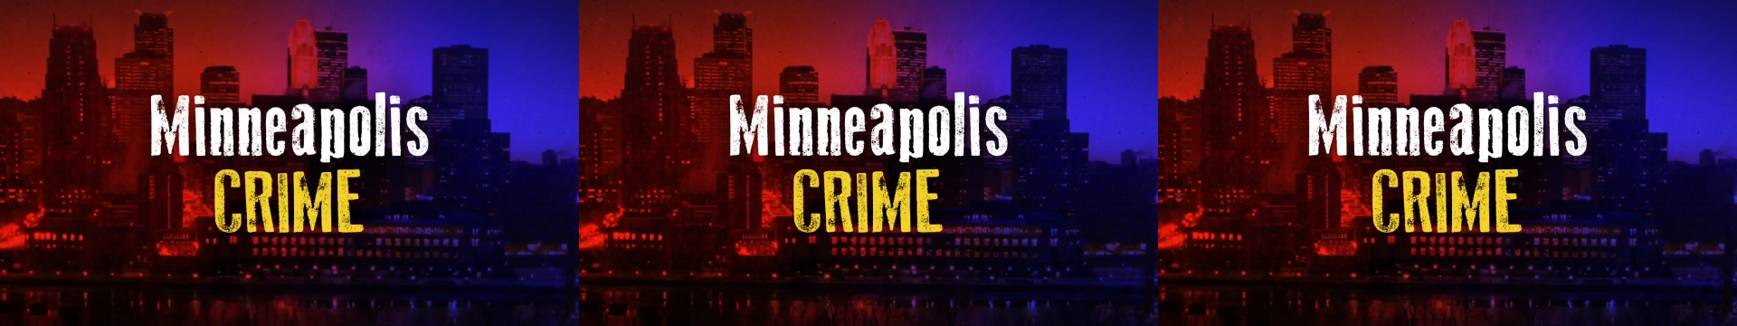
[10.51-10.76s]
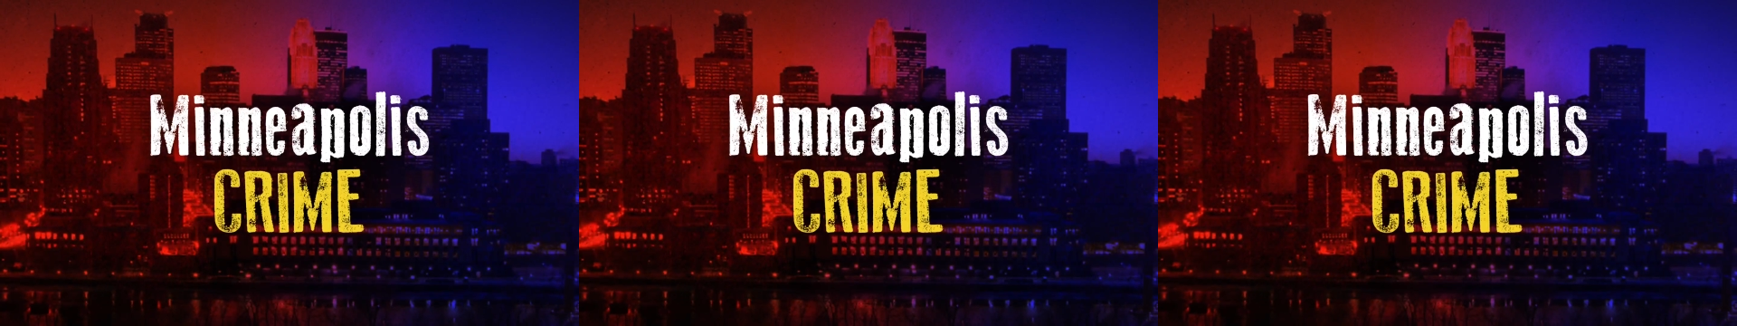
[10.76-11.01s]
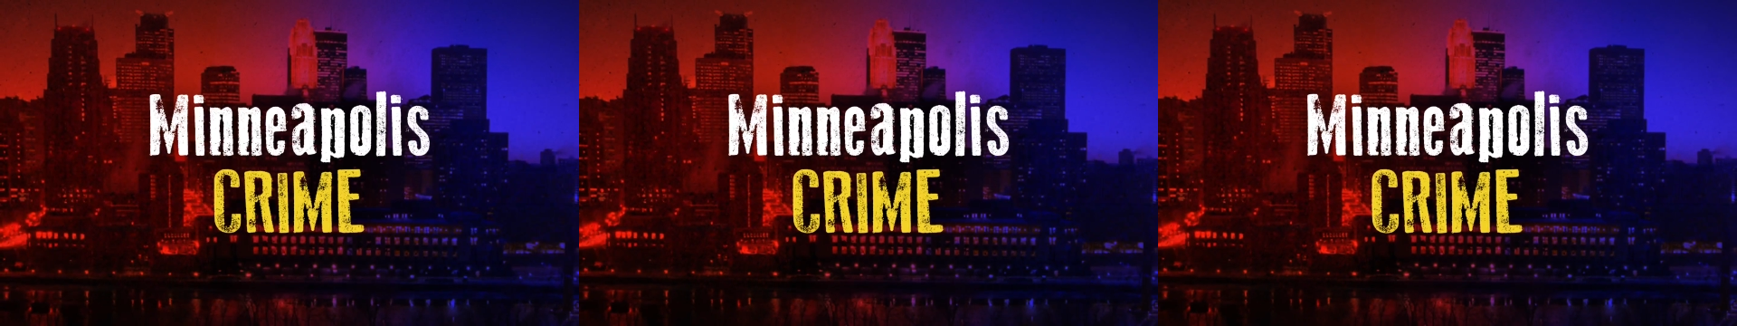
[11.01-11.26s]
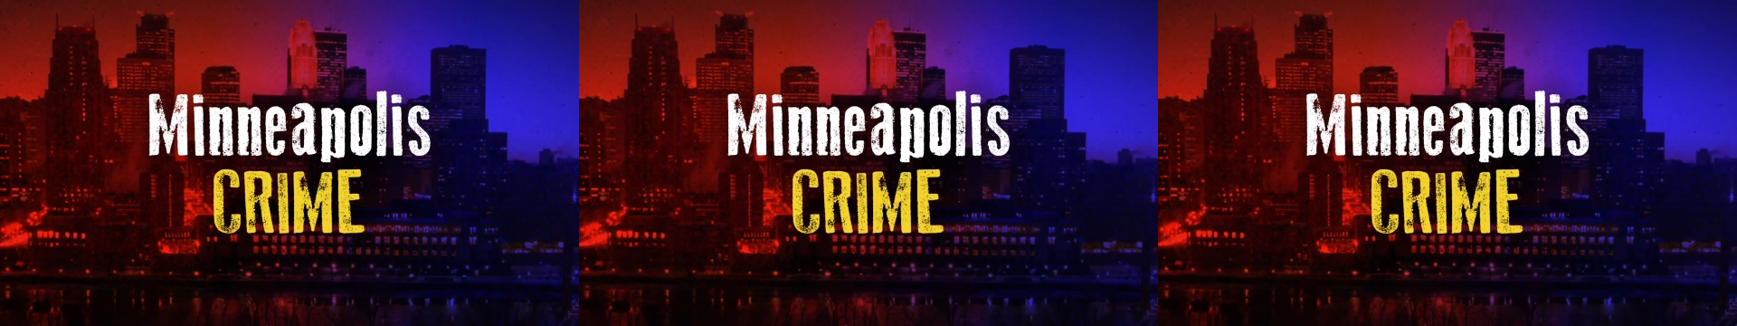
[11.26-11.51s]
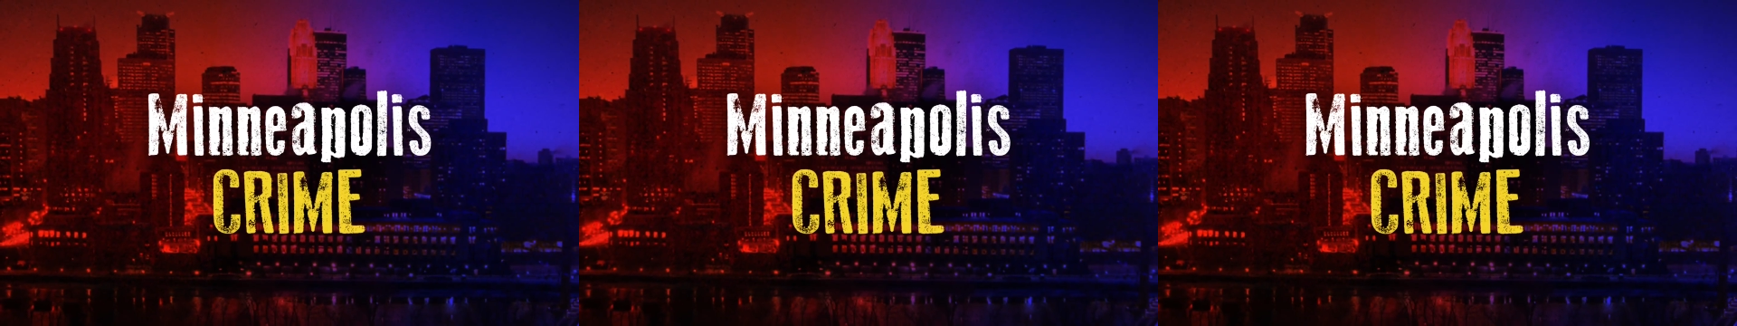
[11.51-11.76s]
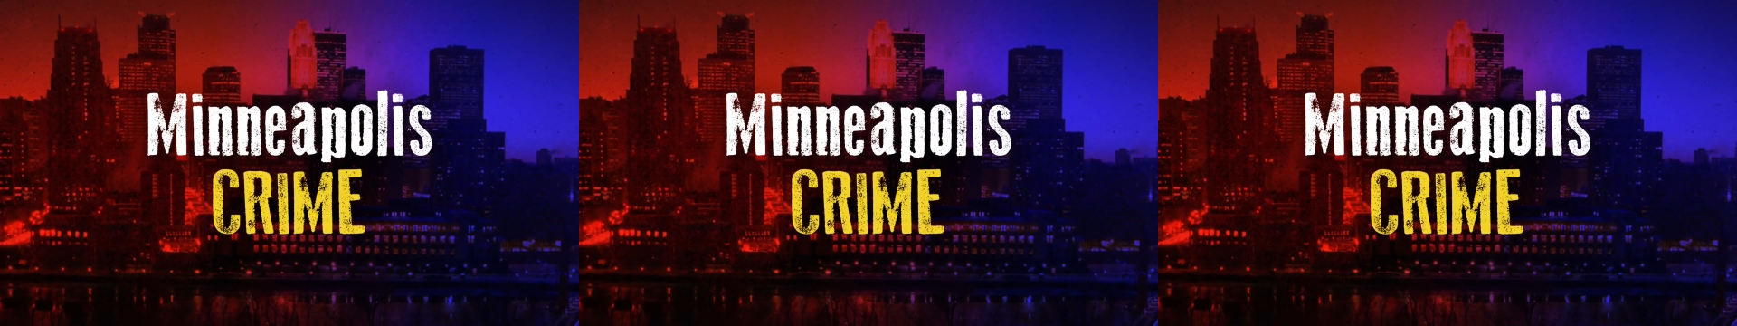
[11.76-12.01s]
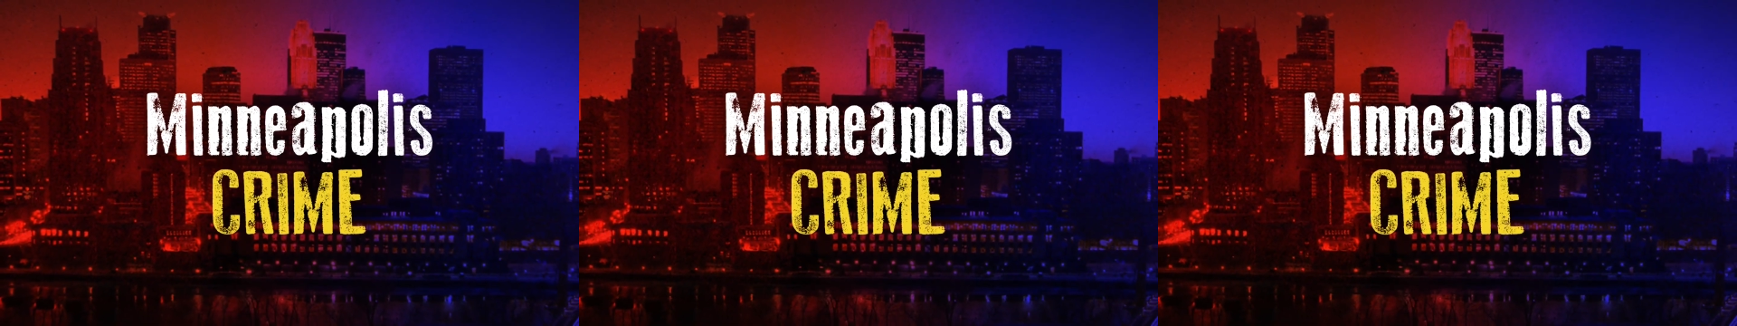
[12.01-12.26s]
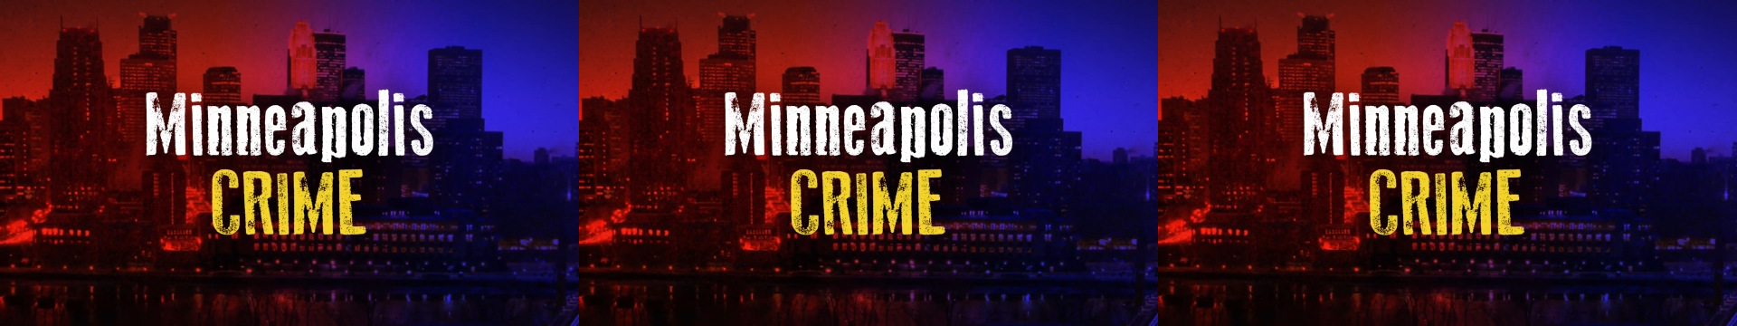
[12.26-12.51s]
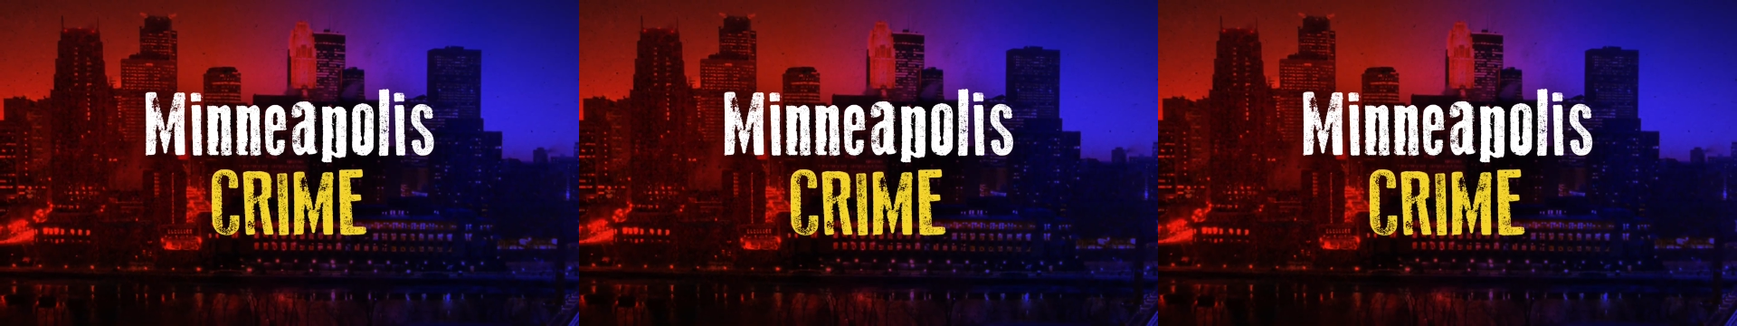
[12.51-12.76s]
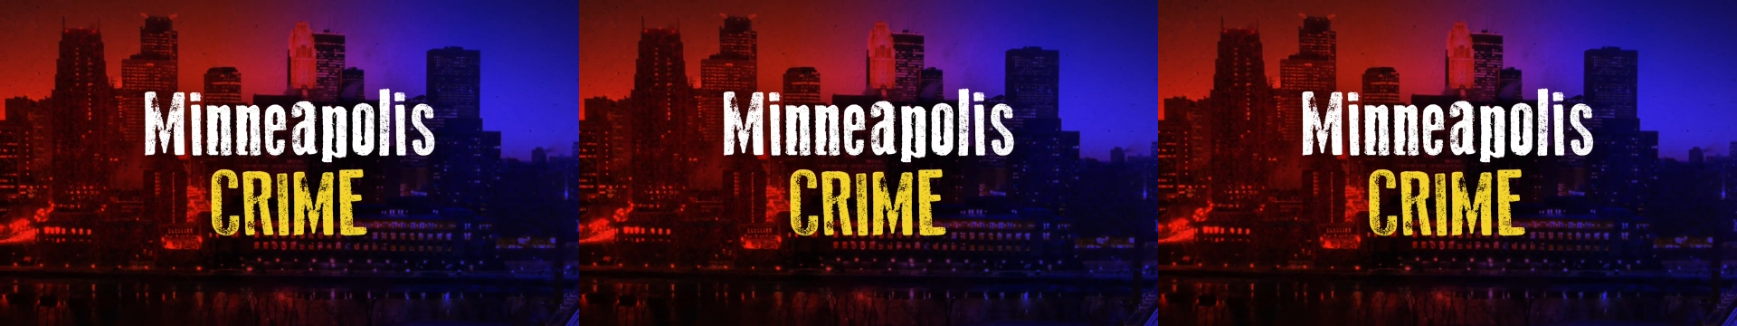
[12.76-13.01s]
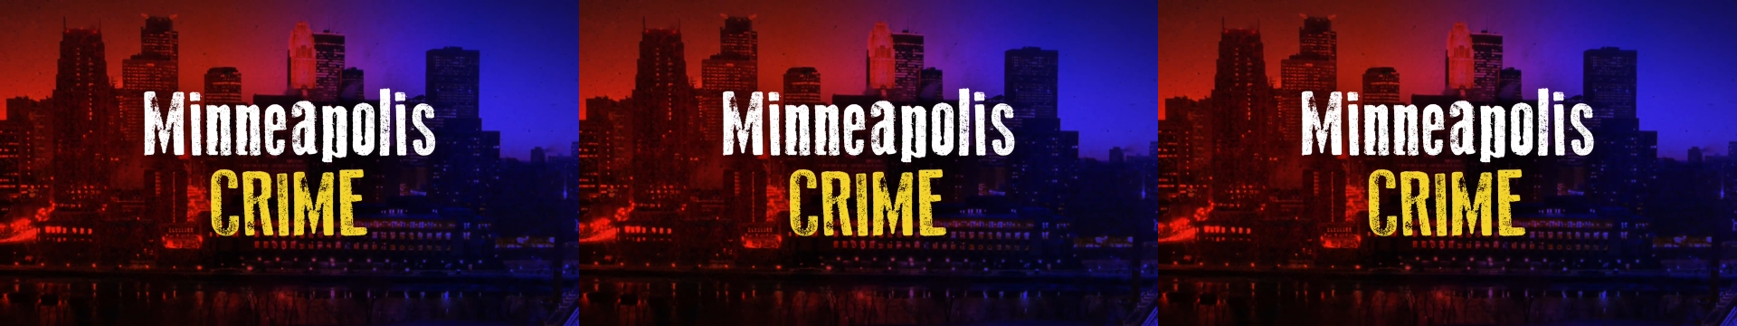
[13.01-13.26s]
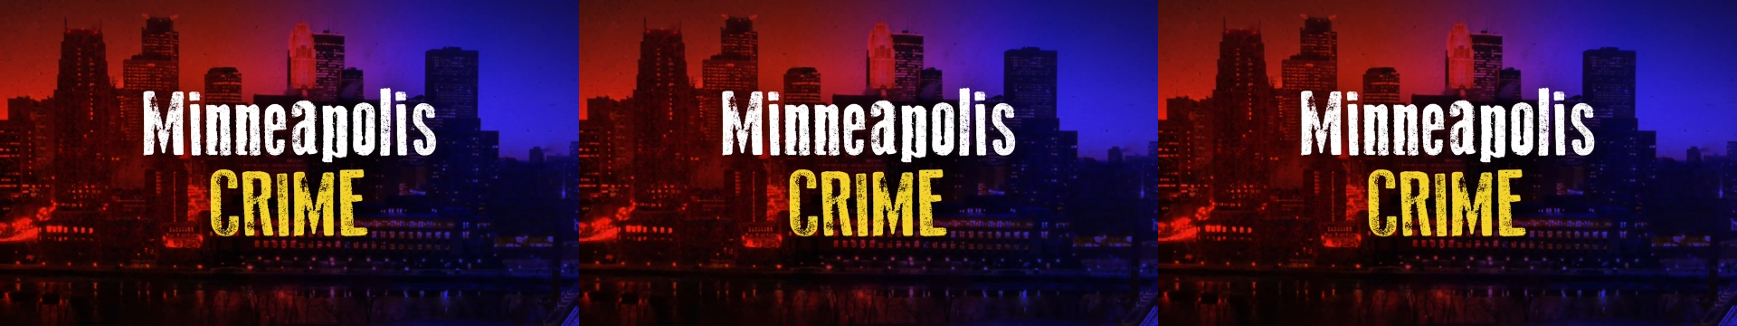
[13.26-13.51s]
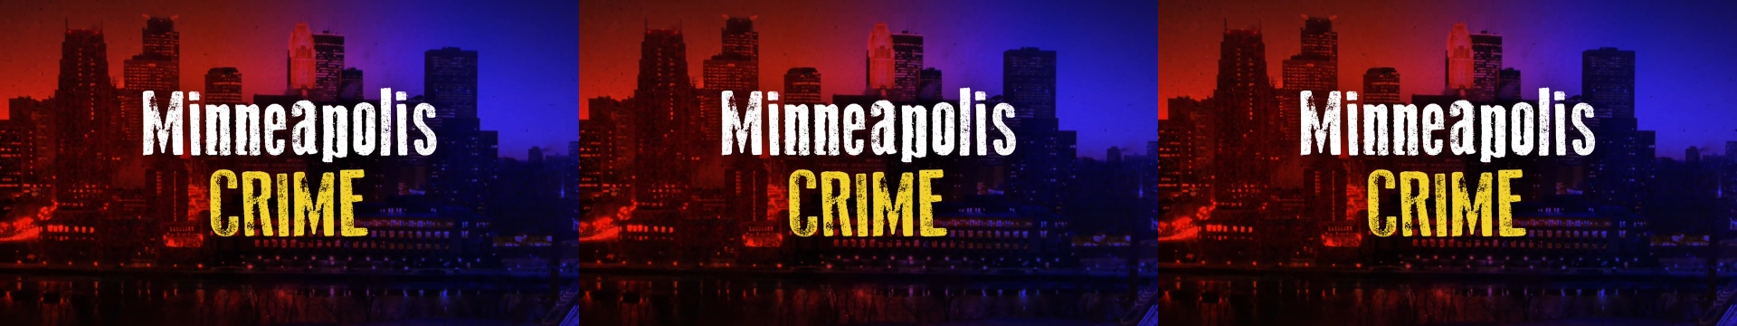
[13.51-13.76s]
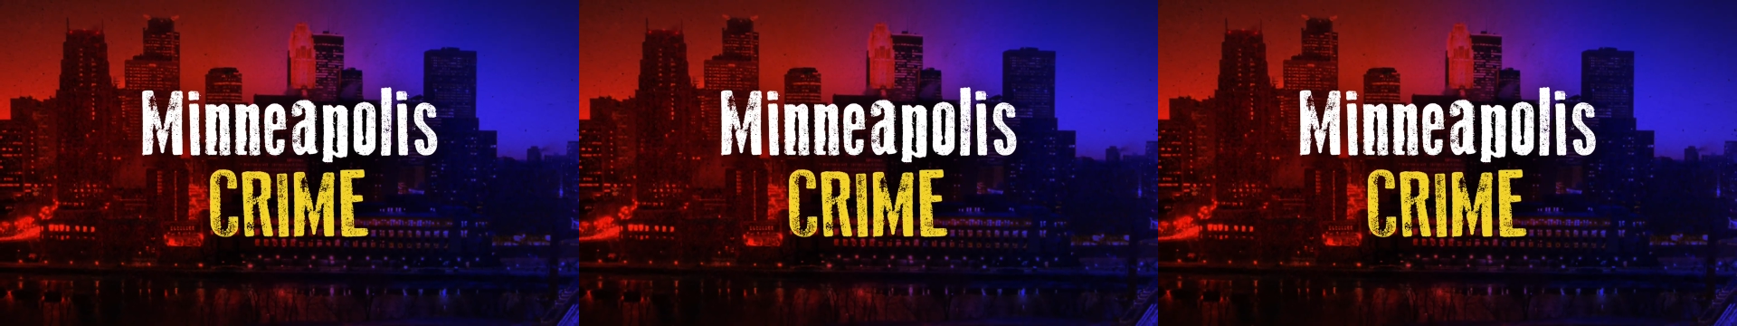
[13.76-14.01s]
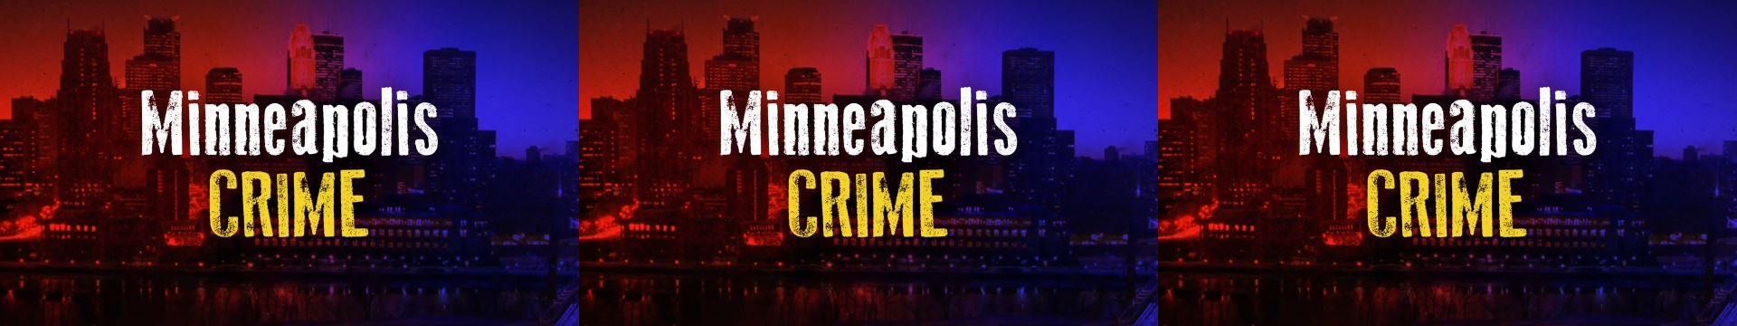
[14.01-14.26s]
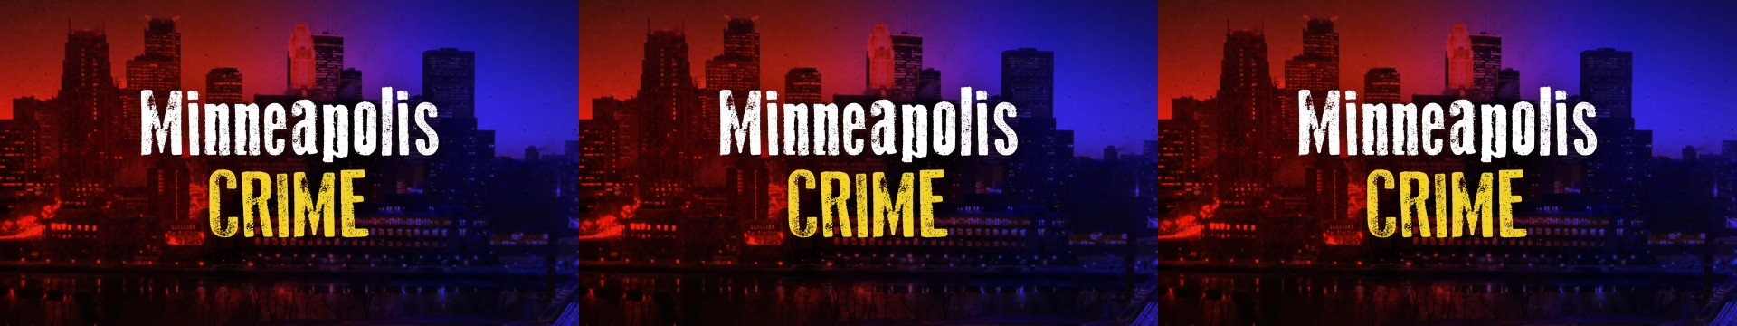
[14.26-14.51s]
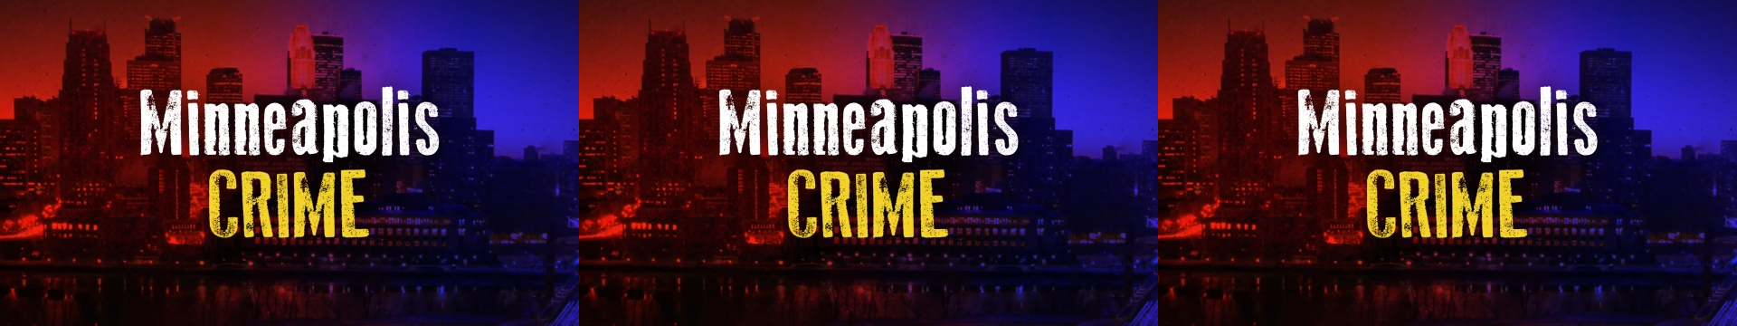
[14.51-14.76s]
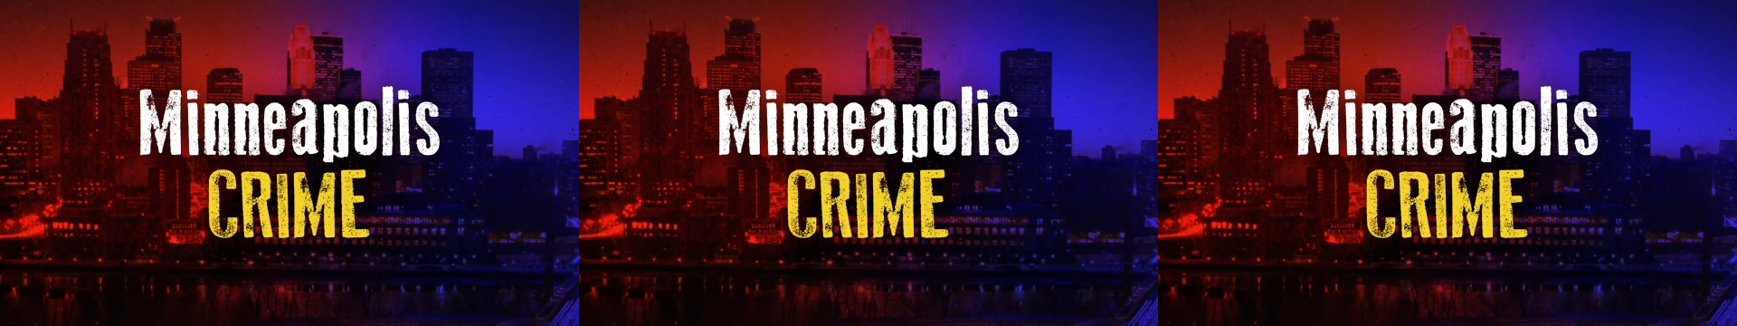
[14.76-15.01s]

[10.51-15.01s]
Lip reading: Nobody's mouth can be seen.